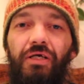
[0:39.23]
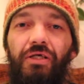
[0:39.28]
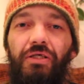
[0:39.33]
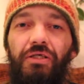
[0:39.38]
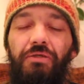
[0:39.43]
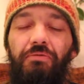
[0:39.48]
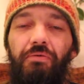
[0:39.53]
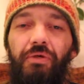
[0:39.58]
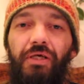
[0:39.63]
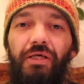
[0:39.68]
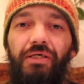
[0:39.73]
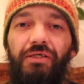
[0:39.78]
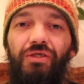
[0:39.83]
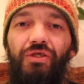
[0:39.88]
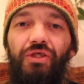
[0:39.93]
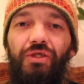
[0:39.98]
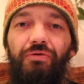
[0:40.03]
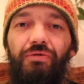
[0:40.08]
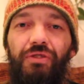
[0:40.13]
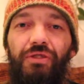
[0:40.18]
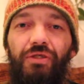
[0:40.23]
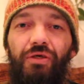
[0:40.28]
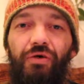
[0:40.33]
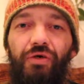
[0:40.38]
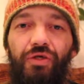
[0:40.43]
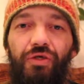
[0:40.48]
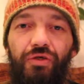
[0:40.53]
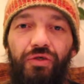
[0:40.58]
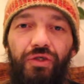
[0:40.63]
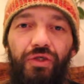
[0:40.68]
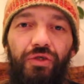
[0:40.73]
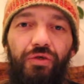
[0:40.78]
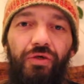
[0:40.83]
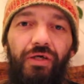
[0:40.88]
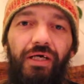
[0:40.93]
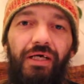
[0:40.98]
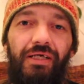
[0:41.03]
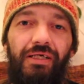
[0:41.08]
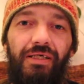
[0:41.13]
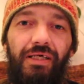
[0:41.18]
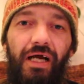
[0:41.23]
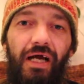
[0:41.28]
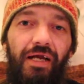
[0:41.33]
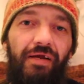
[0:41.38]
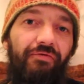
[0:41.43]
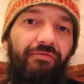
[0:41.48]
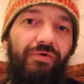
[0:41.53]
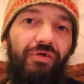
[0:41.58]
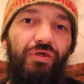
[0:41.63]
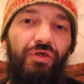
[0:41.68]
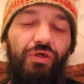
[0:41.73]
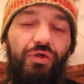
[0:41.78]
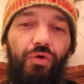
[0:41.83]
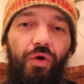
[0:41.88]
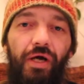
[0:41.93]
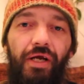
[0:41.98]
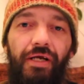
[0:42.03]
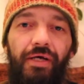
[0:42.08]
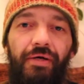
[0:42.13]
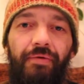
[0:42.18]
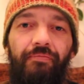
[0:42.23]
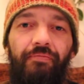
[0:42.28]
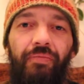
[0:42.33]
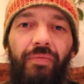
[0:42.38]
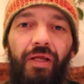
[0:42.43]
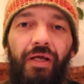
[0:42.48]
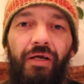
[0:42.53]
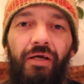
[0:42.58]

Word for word: just because she was so used to it and kind of enjoyed it.